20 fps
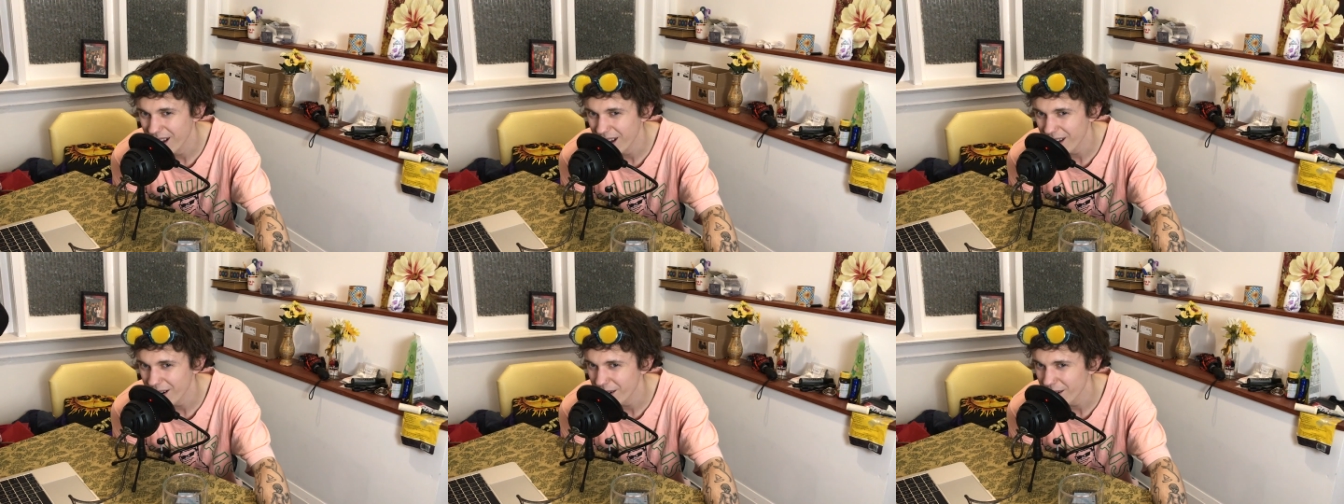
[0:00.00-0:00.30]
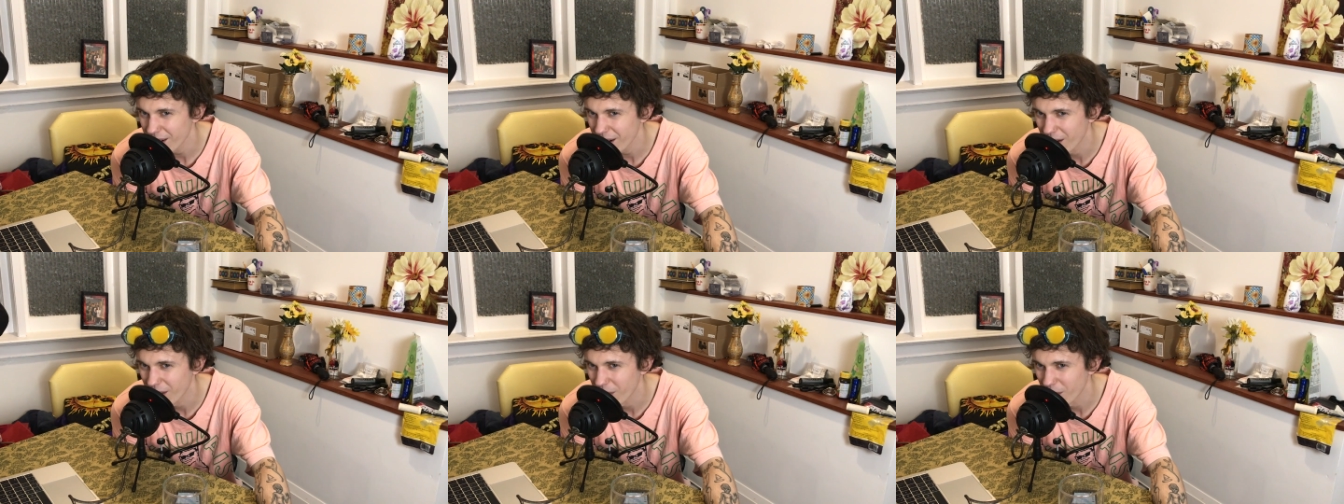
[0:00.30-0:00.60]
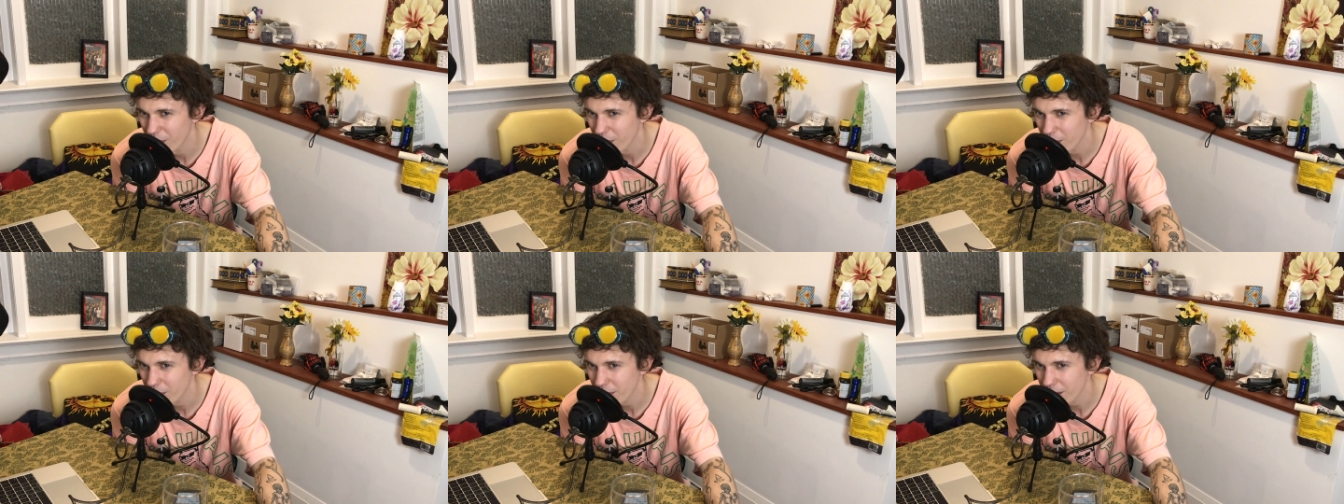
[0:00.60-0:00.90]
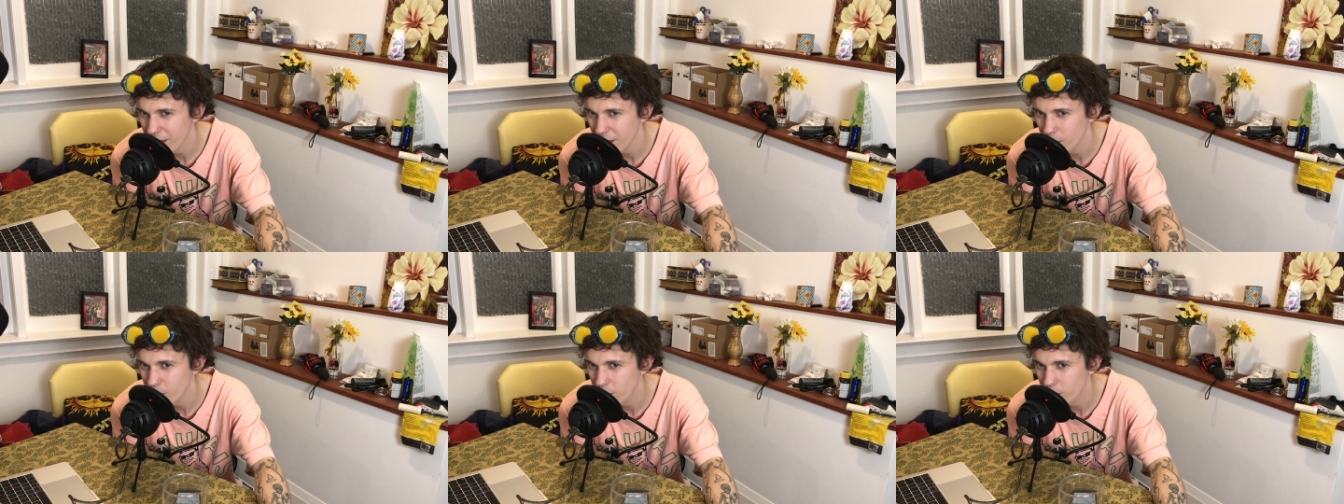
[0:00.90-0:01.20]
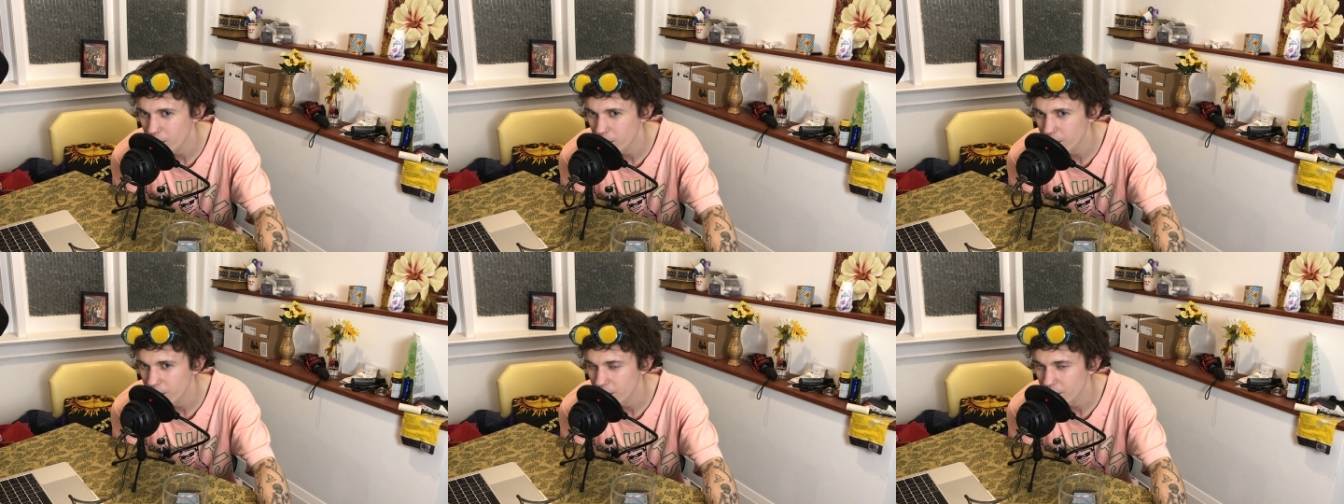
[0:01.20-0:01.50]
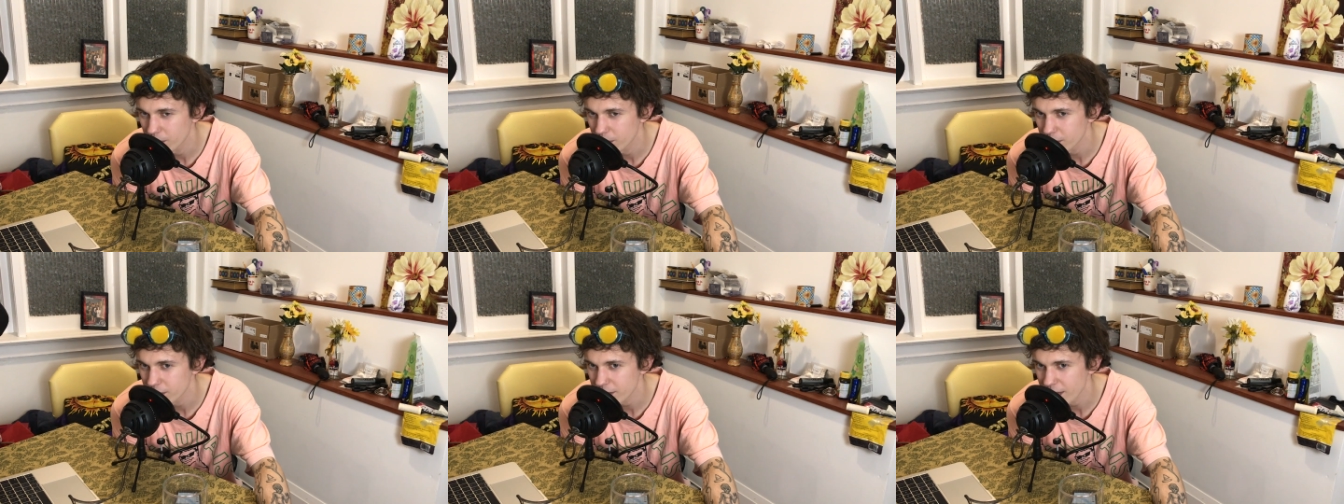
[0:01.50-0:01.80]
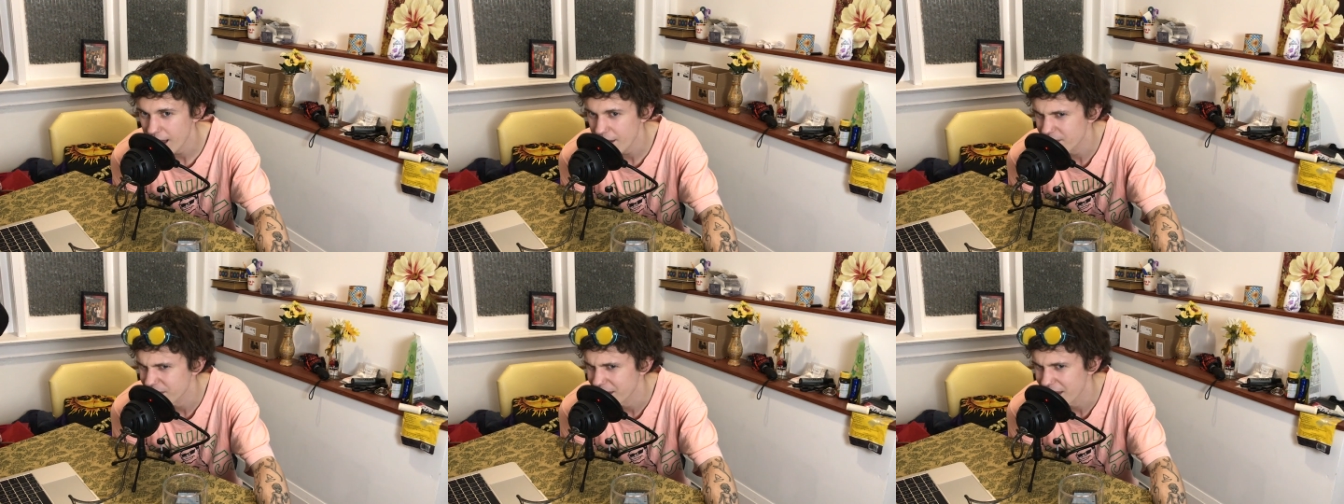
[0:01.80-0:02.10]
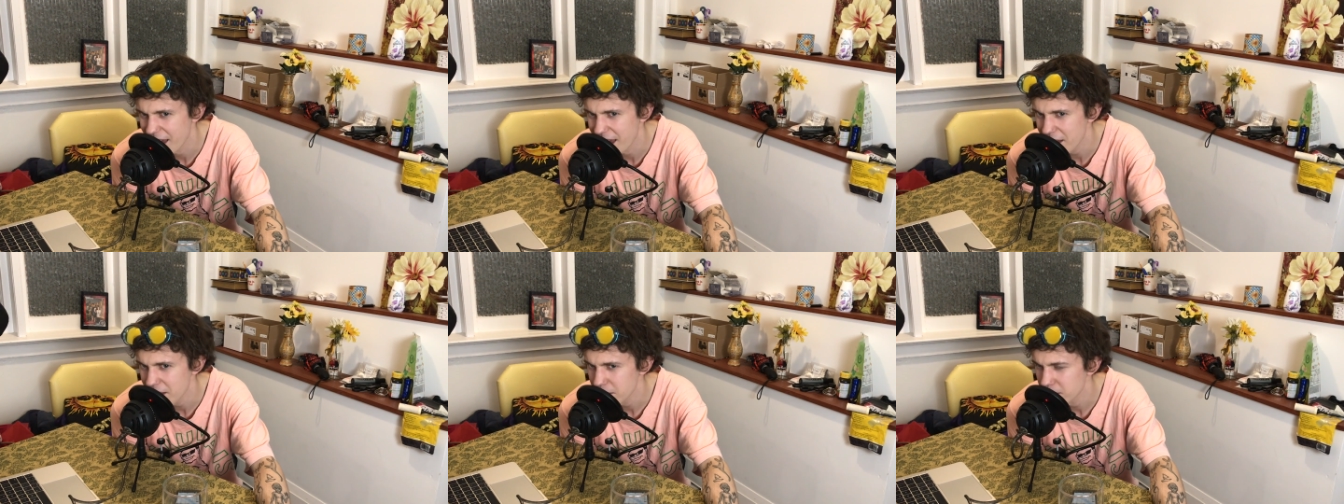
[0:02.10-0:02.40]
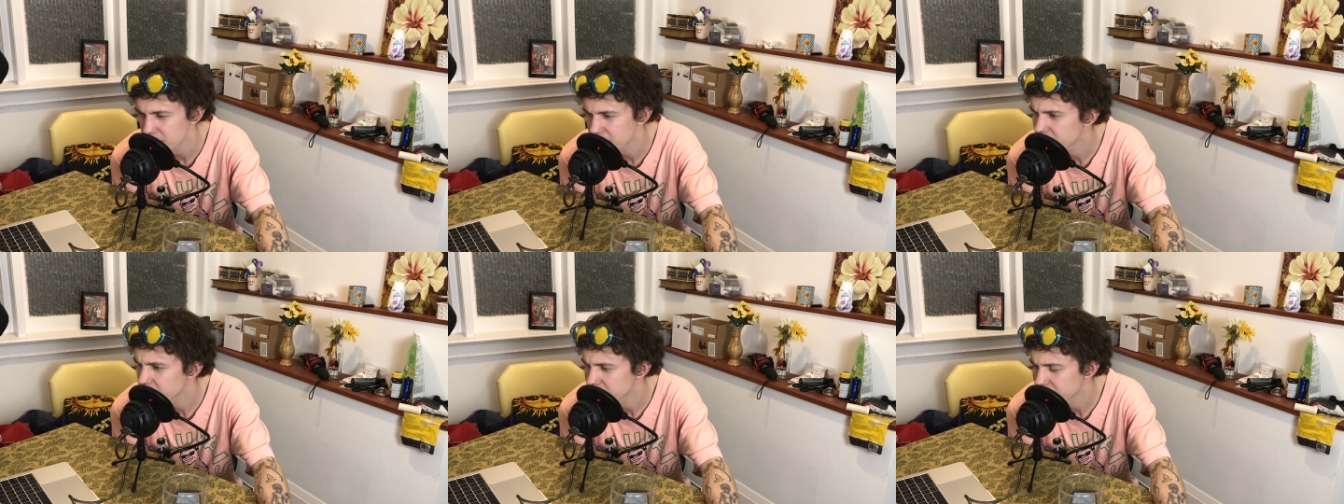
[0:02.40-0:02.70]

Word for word: I don't know. Probably just have a day.